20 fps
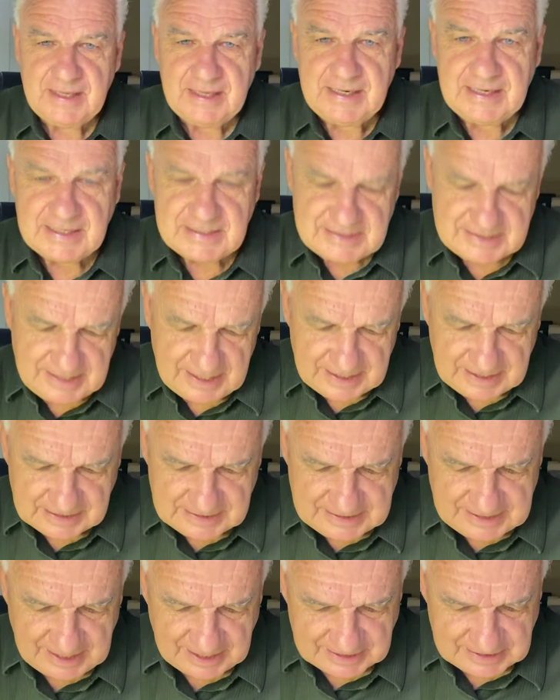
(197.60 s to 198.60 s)
Let's take a
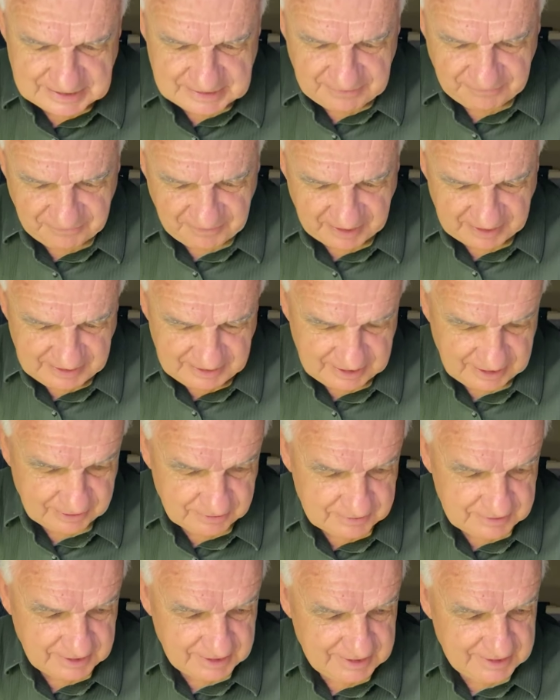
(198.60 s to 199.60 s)
test to find
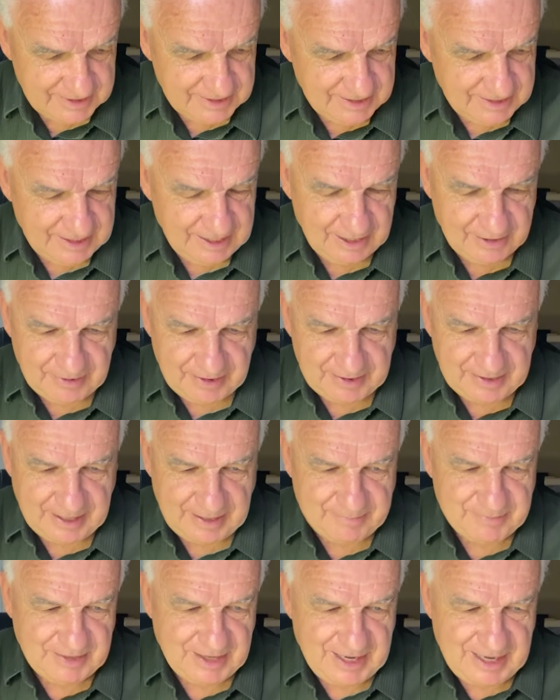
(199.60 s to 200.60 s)
out. Now,
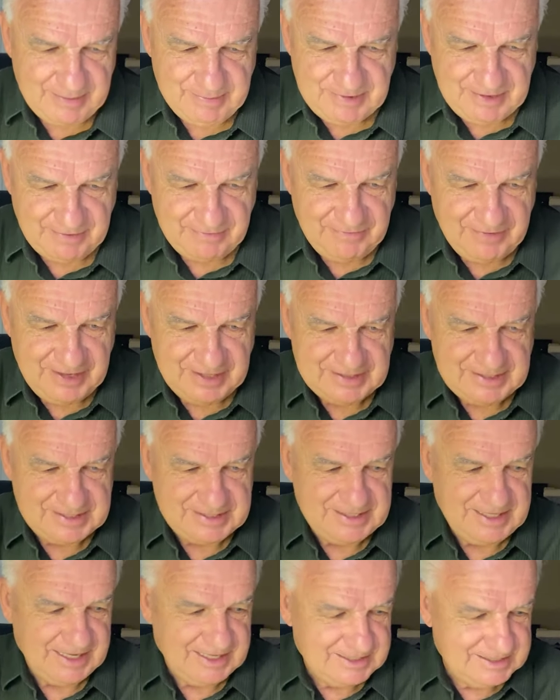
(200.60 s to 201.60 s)
I, I'm
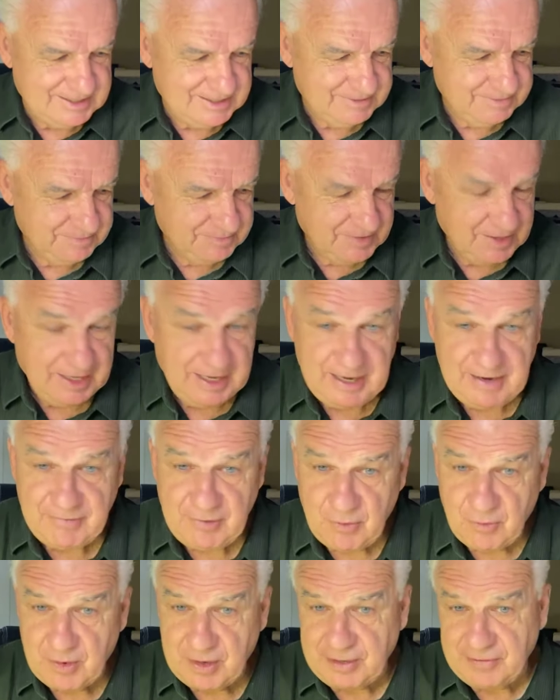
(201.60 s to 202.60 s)
convinced that every
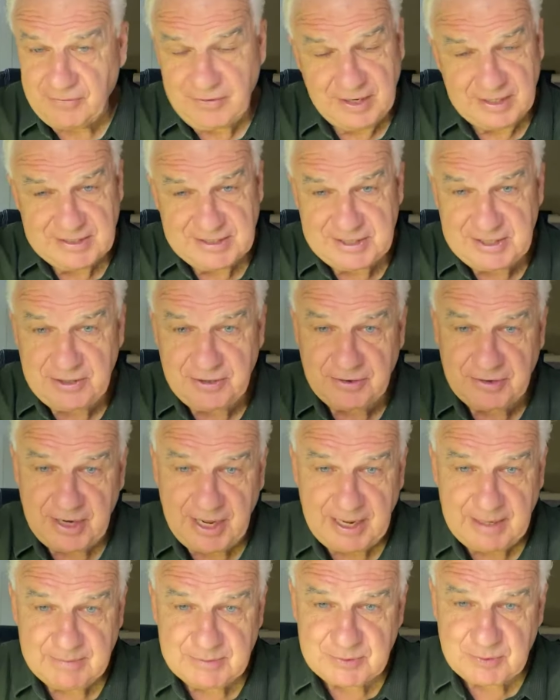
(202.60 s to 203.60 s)
one of you. I see your
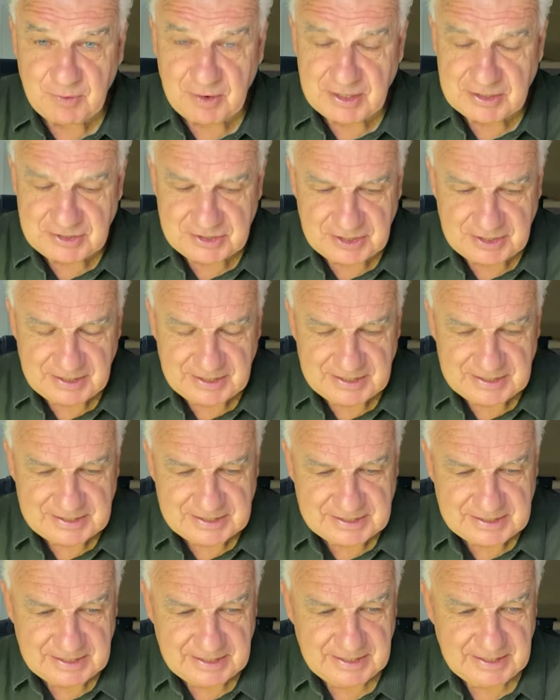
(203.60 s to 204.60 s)
names watching
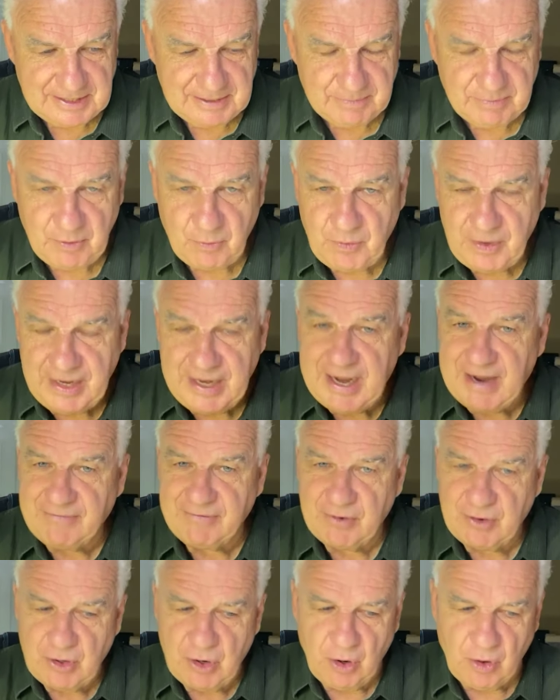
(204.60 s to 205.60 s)
this, but we
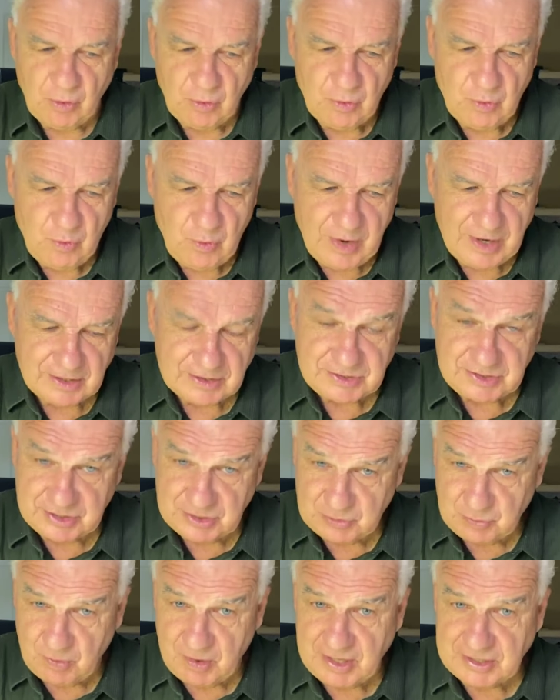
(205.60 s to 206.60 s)
never know who else
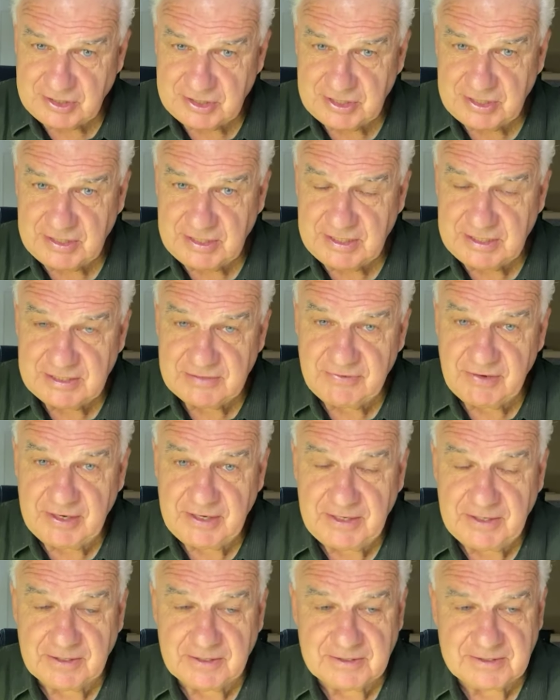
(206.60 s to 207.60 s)
is watching these
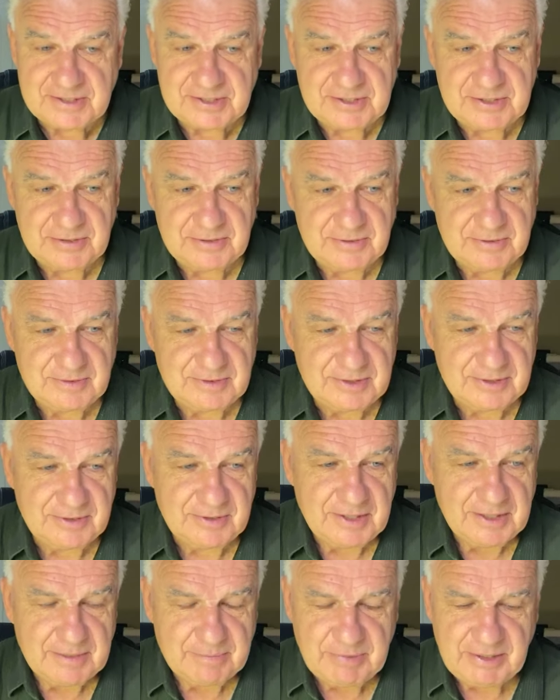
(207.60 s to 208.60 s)
videos. too. to,
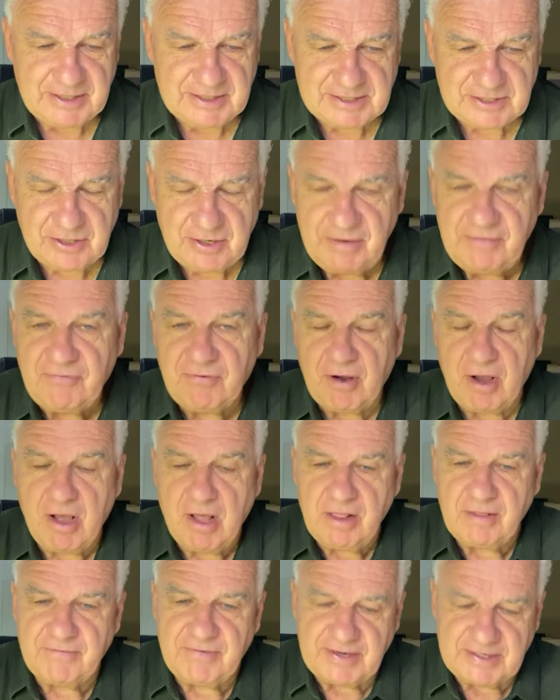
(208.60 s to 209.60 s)
but it's good for
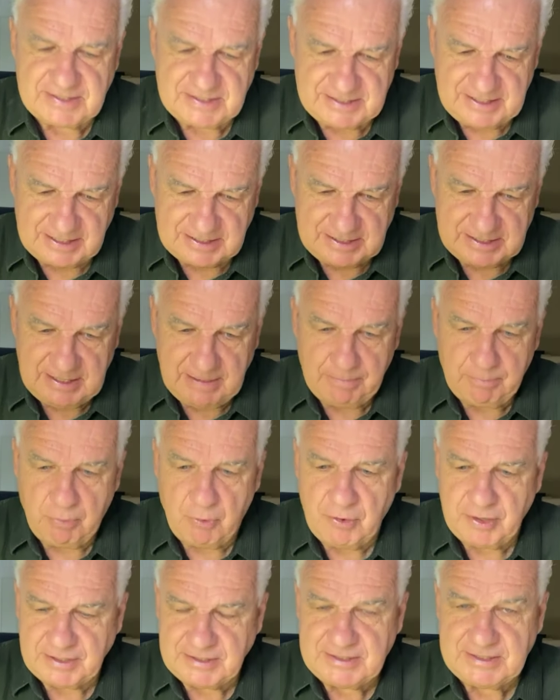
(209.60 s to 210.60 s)
all of us at some
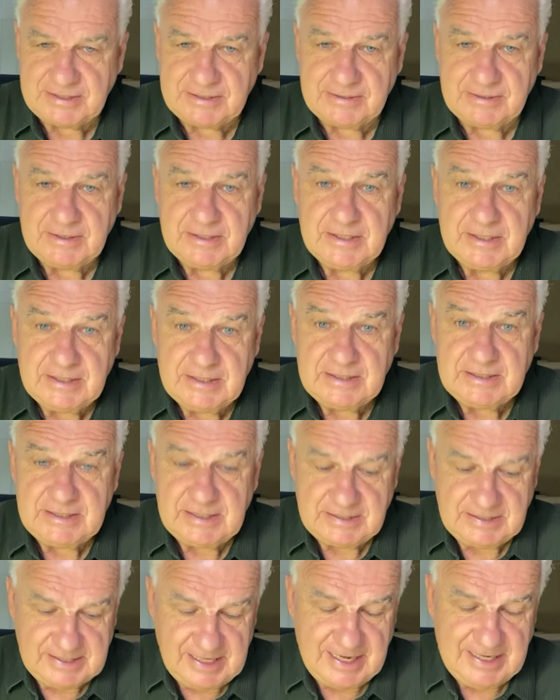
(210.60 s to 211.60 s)
point to to
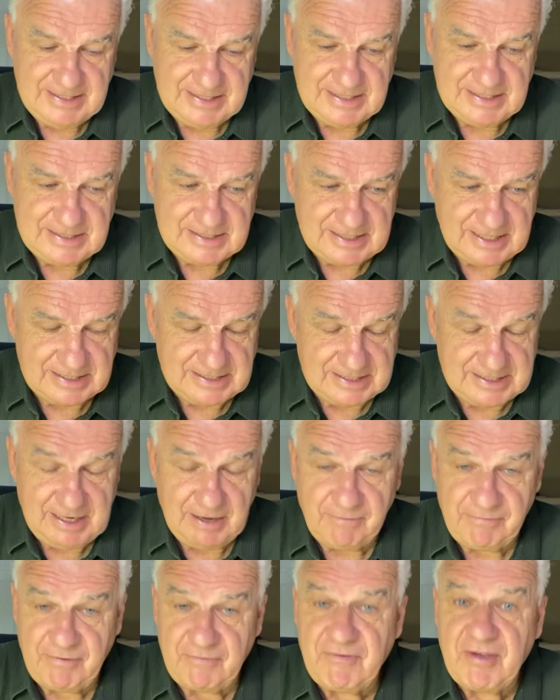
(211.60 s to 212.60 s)
take this a
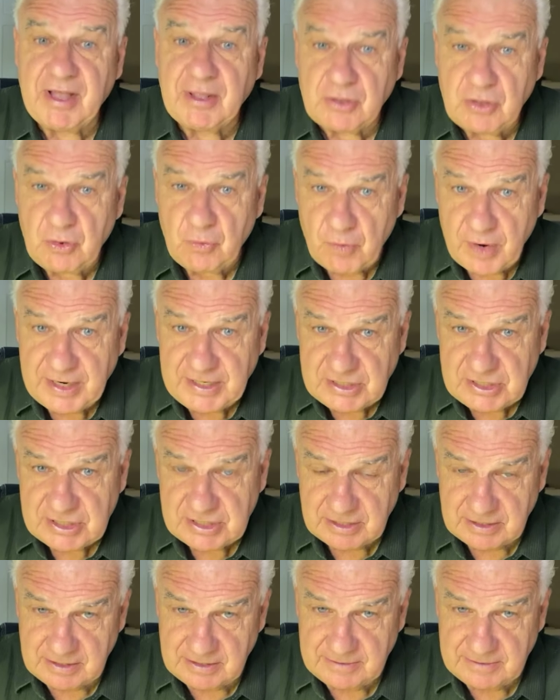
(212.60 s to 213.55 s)
self evaluation